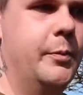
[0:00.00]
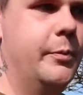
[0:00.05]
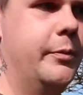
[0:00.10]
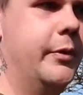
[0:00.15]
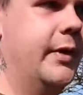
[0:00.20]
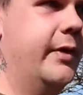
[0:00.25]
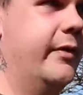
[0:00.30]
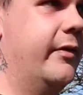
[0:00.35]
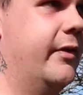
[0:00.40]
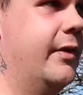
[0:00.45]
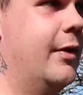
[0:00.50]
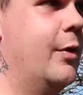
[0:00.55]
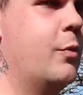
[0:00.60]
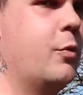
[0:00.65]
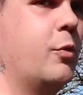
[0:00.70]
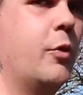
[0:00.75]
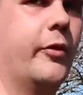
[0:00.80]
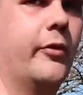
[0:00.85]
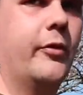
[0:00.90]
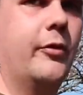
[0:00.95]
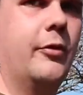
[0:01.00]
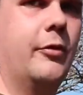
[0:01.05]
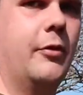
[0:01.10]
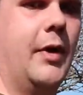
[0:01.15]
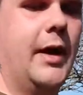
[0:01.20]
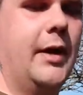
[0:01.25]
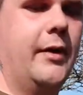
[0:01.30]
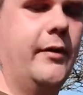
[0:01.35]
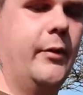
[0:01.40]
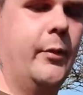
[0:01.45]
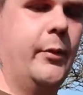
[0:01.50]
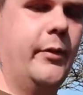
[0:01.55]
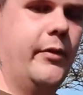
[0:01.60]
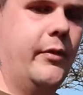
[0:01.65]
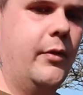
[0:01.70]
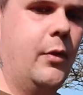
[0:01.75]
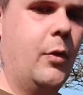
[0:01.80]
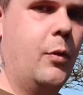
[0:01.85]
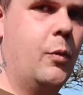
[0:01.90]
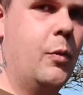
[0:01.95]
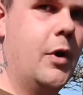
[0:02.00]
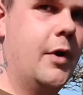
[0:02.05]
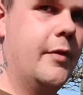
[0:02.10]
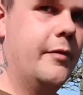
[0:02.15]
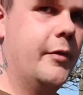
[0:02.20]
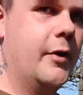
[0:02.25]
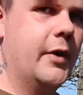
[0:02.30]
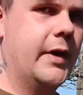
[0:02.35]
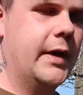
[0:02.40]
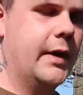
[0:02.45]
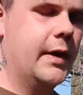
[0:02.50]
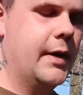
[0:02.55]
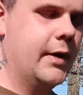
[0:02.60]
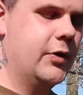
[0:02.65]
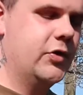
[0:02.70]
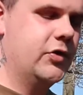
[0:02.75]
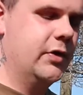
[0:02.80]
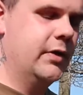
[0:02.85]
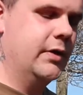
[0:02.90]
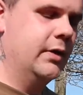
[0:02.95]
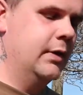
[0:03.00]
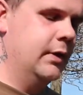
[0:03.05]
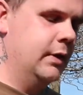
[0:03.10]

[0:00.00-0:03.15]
but it still wasn't great because it was still a Wi-Fi connection.